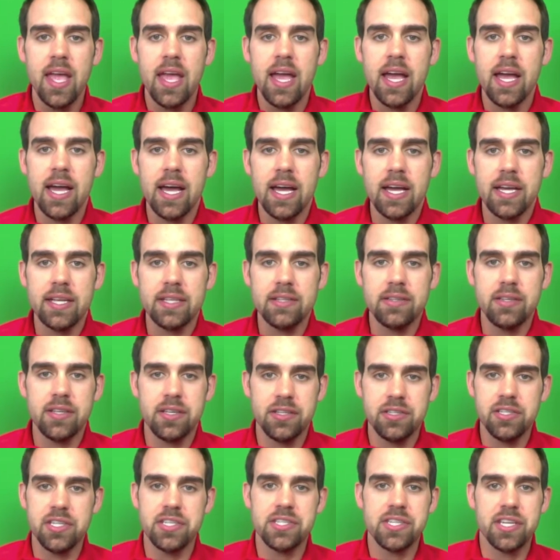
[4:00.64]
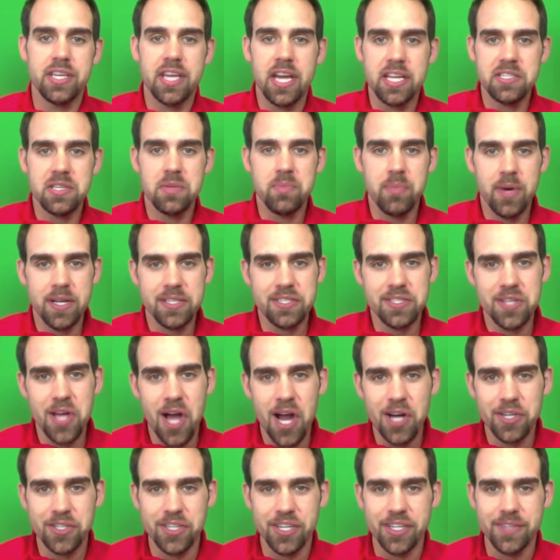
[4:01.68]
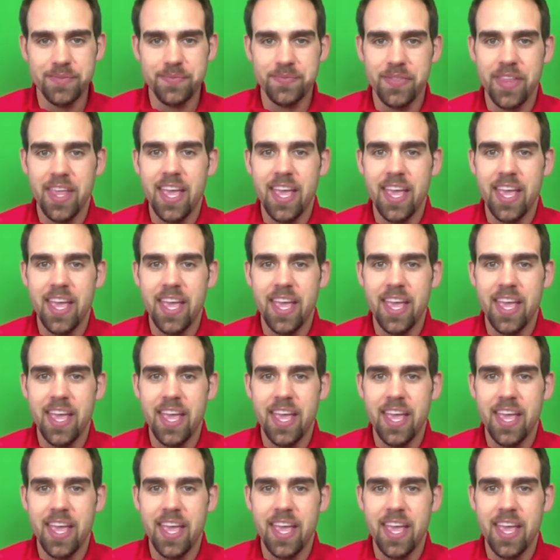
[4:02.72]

and she's a guts and butts doctor,